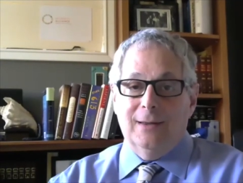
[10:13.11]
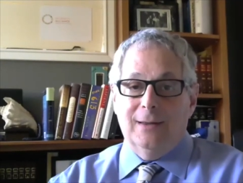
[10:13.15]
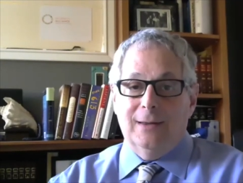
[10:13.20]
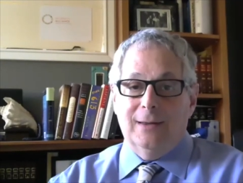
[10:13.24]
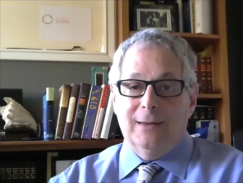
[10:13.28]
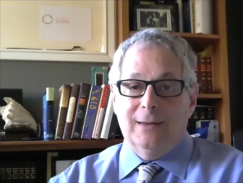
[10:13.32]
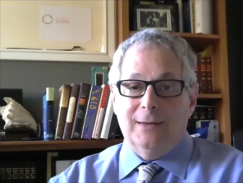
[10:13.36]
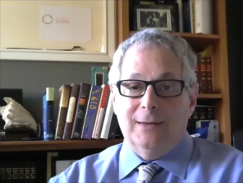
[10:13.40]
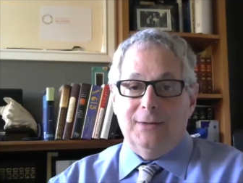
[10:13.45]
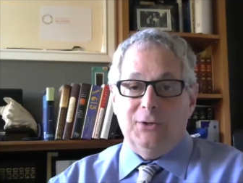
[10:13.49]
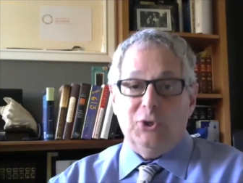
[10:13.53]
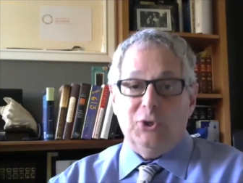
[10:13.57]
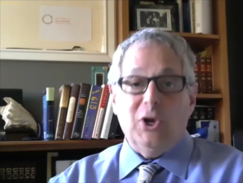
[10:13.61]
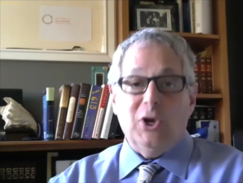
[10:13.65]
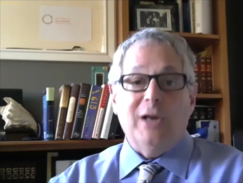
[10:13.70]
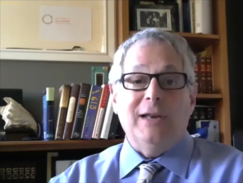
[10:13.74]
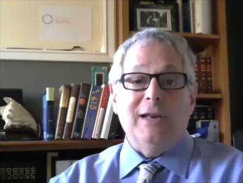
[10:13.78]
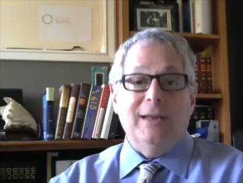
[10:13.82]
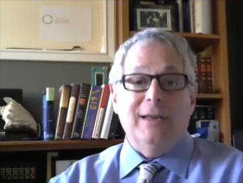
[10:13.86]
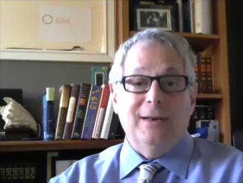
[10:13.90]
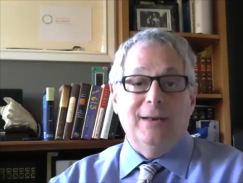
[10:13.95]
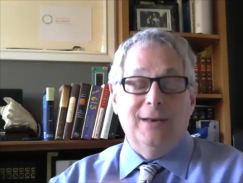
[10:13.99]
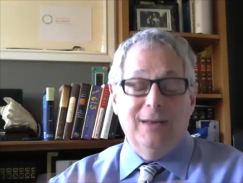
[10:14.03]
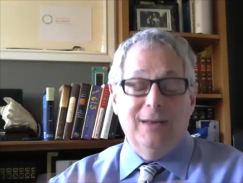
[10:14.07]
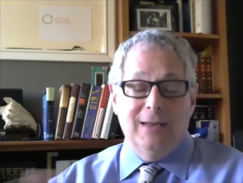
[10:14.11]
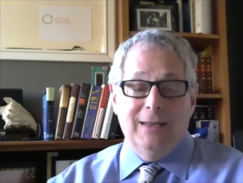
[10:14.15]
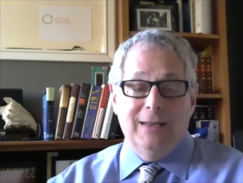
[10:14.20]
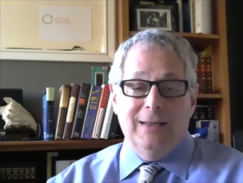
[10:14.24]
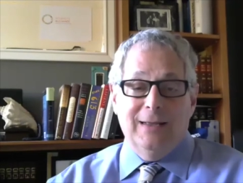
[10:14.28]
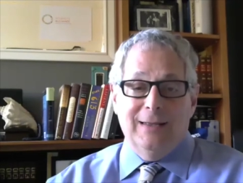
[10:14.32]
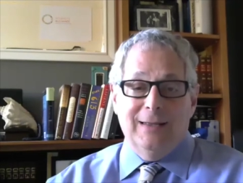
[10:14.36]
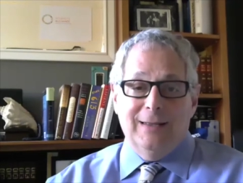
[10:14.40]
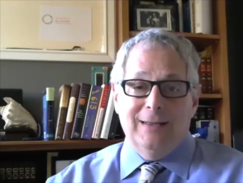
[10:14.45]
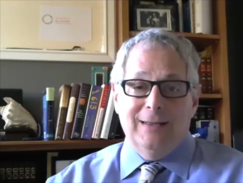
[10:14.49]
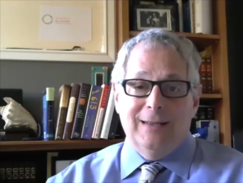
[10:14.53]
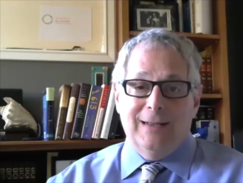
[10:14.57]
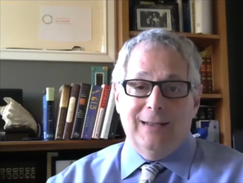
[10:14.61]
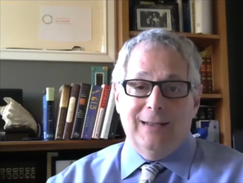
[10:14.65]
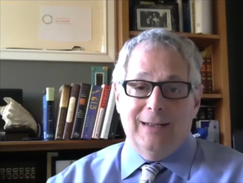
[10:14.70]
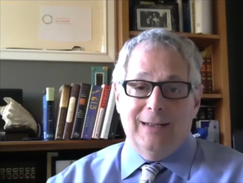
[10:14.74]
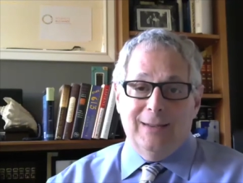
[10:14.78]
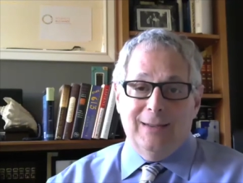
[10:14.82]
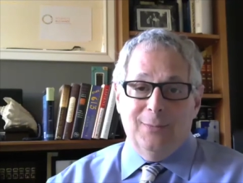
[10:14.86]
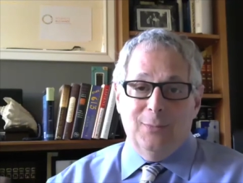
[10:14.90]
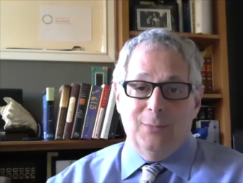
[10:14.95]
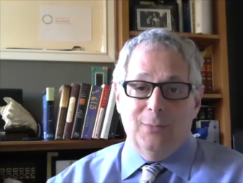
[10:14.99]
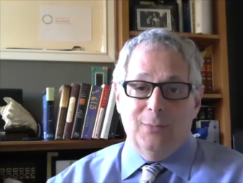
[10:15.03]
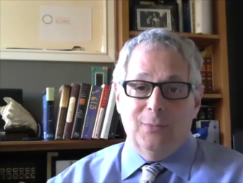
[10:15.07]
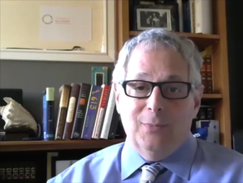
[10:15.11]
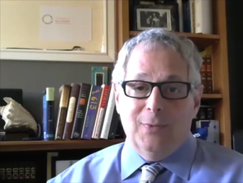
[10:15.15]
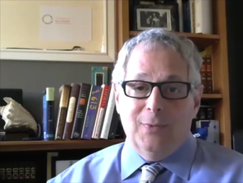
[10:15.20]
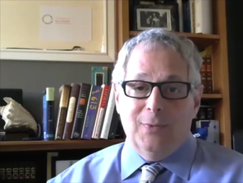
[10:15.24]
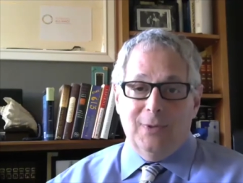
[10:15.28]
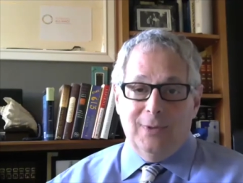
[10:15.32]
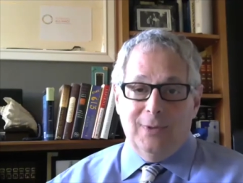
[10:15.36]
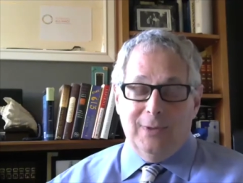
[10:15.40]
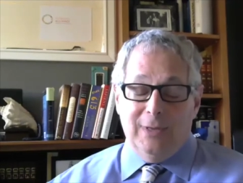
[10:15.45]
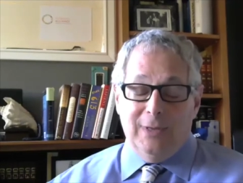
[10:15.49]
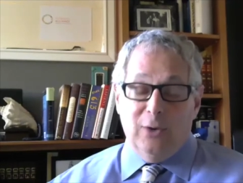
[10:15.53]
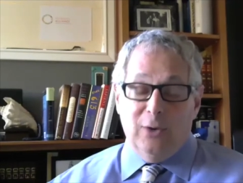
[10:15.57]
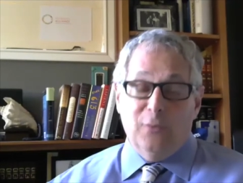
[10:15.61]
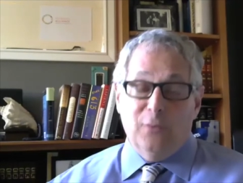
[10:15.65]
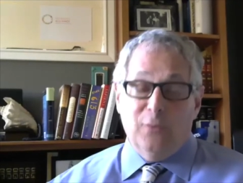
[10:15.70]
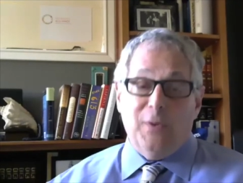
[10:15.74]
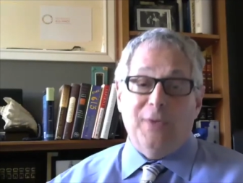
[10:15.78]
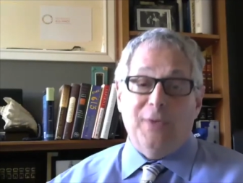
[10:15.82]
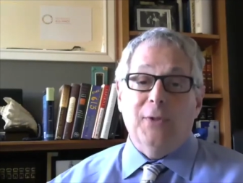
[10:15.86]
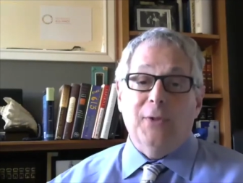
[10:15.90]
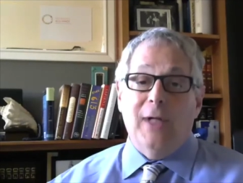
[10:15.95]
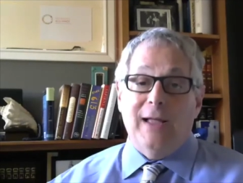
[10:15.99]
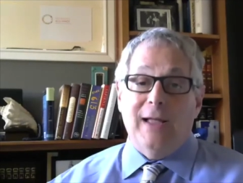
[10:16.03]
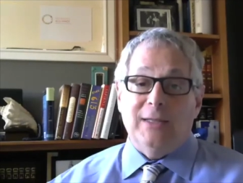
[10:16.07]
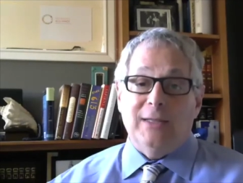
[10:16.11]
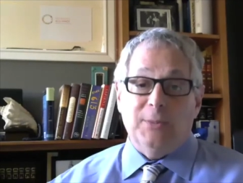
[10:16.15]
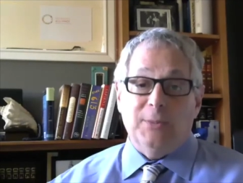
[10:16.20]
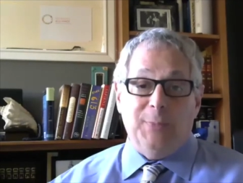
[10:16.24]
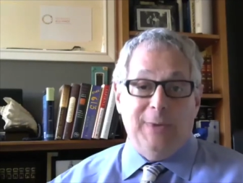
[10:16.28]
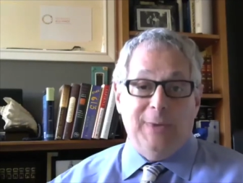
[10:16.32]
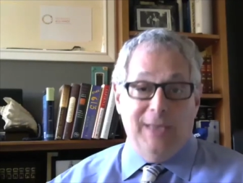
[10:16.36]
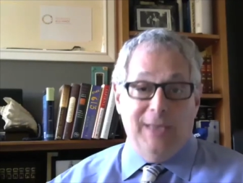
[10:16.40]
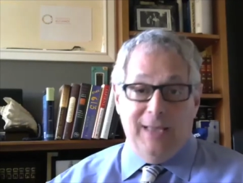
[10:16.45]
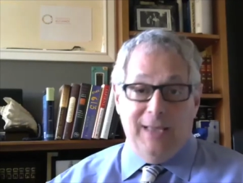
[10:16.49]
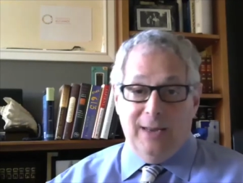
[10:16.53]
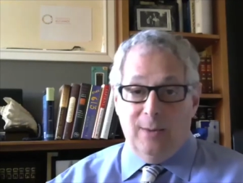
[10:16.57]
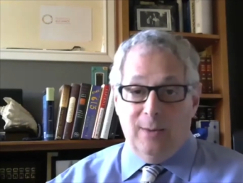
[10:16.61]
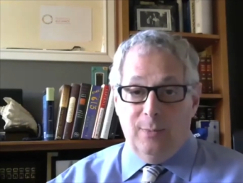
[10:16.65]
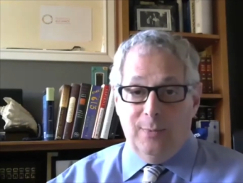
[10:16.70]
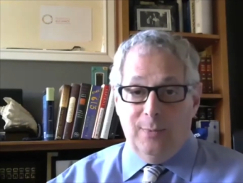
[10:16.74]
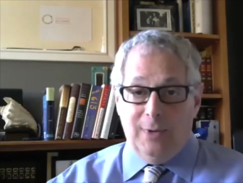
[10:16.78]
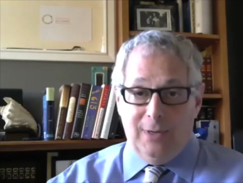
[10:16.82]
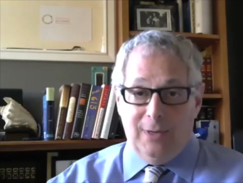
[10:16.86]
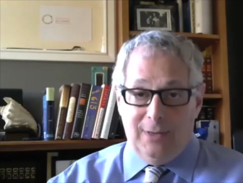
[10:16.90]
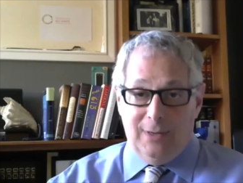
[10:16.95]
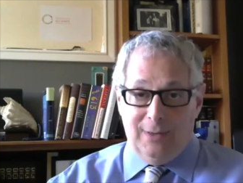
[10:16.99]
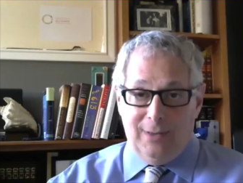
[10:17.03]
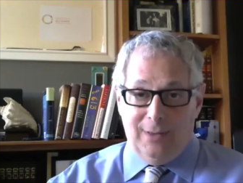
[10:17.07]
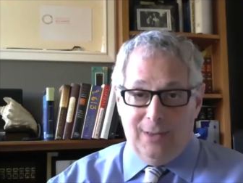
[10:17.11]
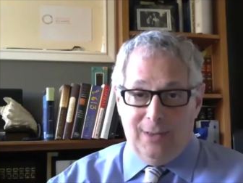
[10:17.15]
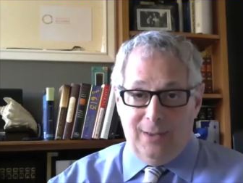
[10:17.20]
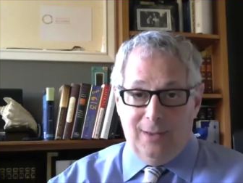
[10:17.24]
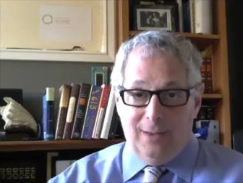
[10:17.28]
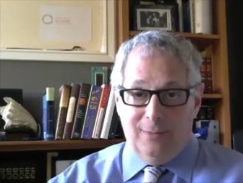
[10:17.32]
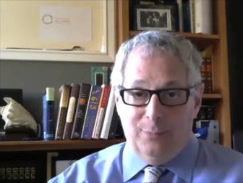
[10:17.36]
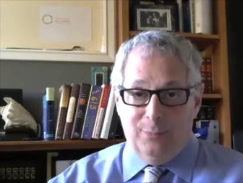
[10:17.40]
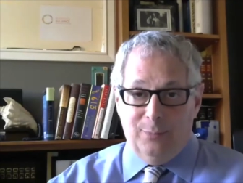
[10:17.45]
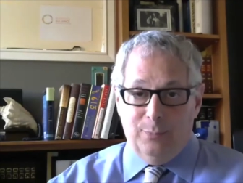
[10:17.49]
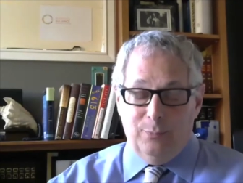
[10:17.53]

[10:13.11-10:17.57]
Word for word: shut-in, Interfaith Alliance began a